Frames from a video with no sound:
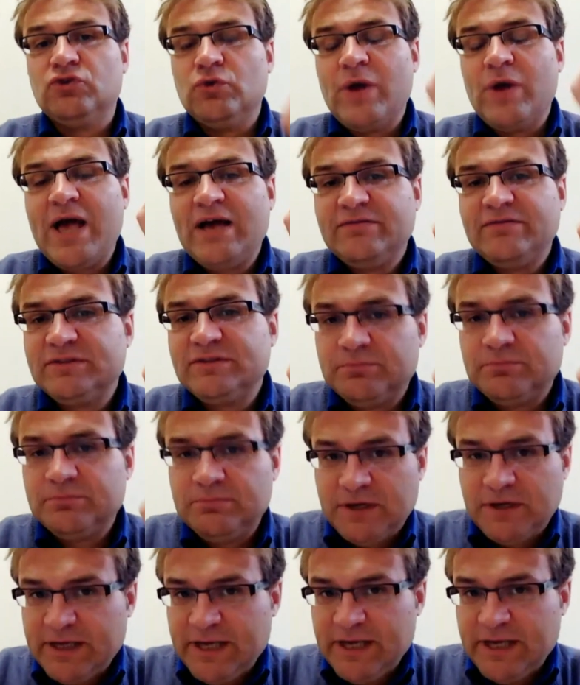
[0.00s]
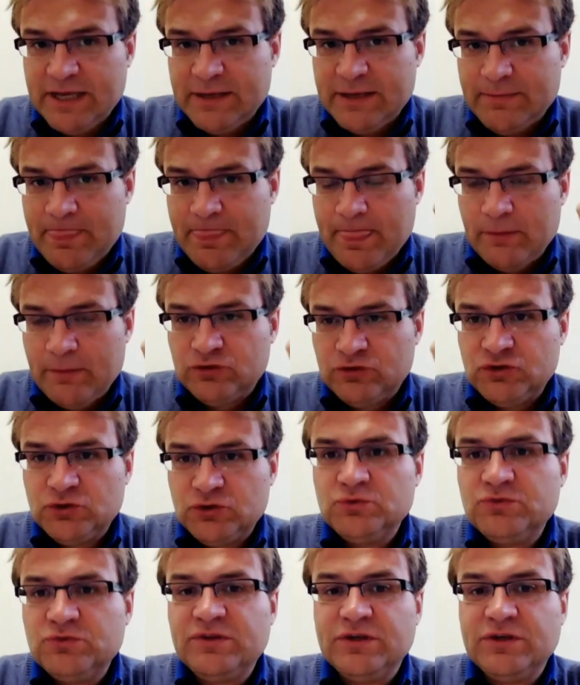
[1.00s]
So you have to, again,
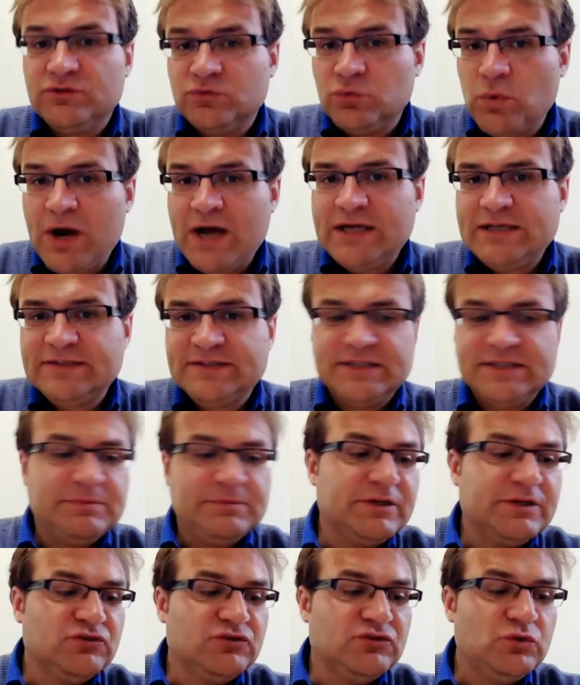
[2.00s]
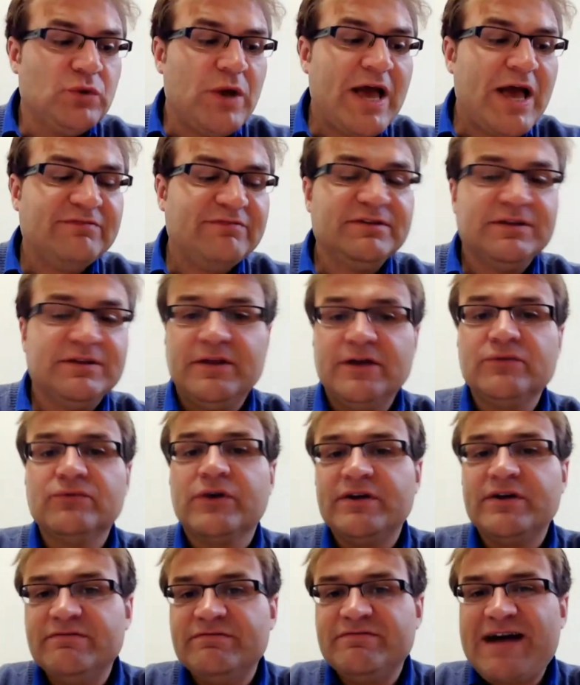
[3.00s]
choose these wisely, because you have to
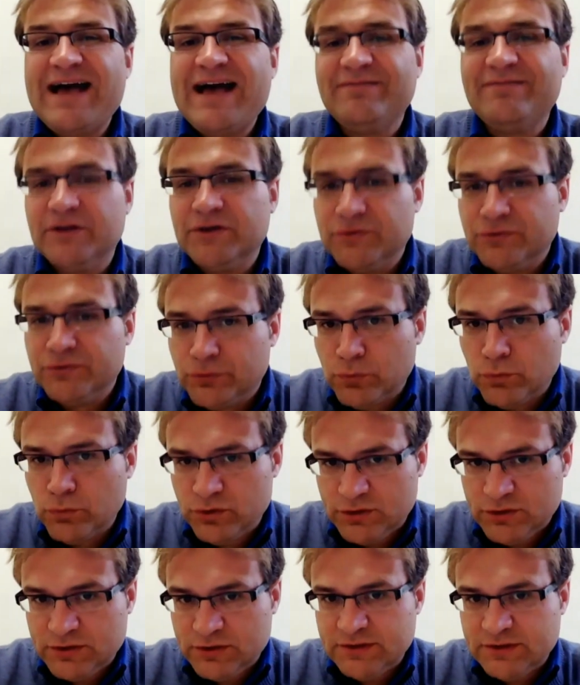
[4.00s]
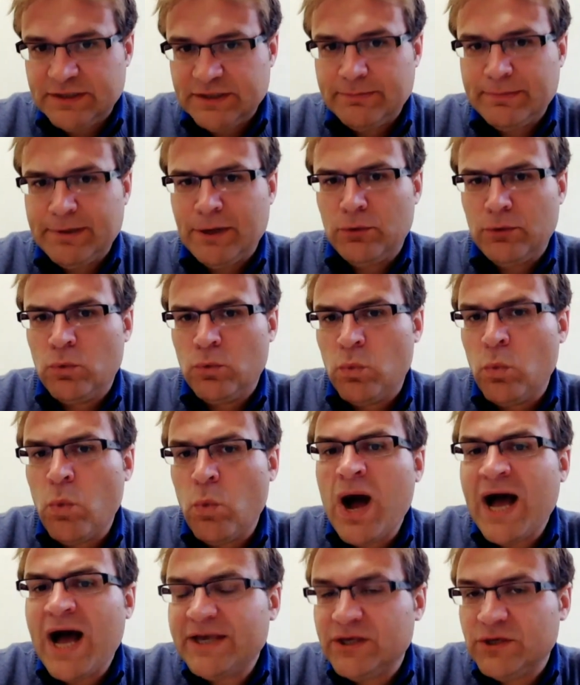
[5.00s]
then write 500 words about
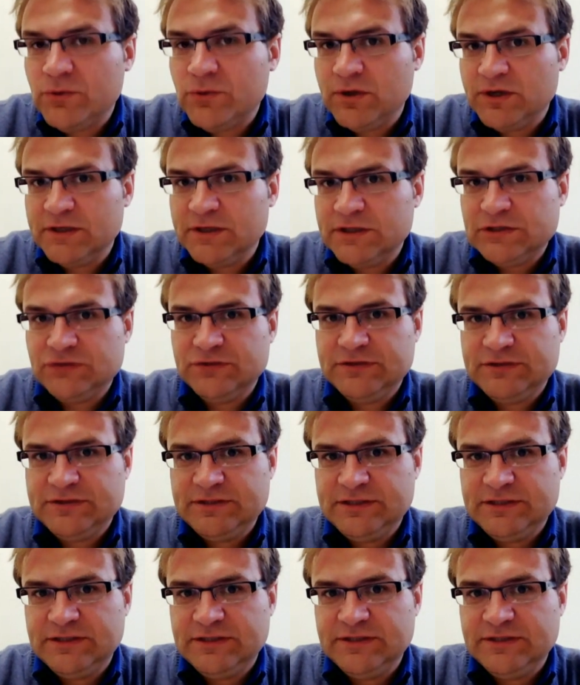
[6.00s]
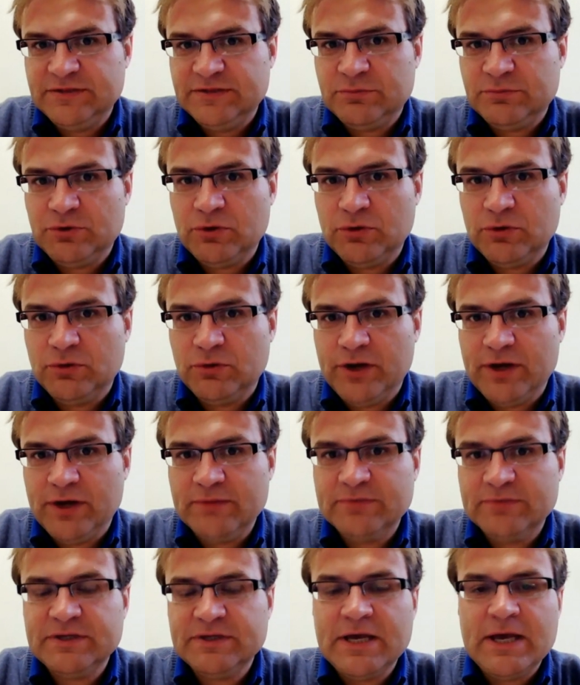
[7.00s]
why you are interested in these
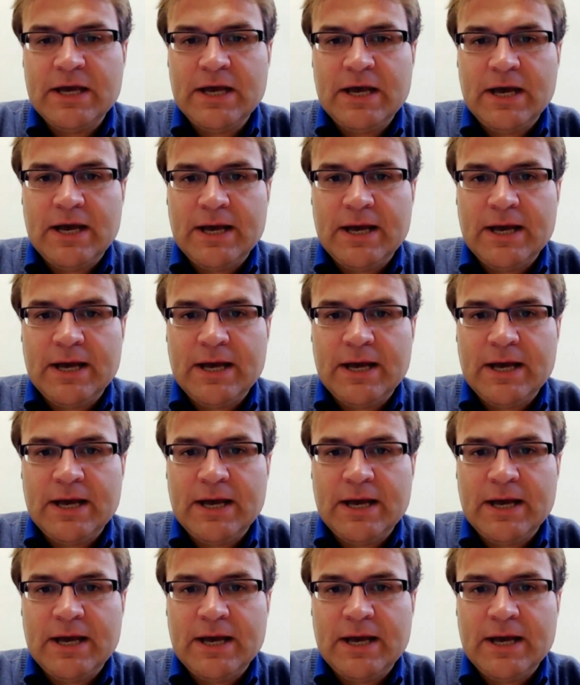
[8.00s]
programs.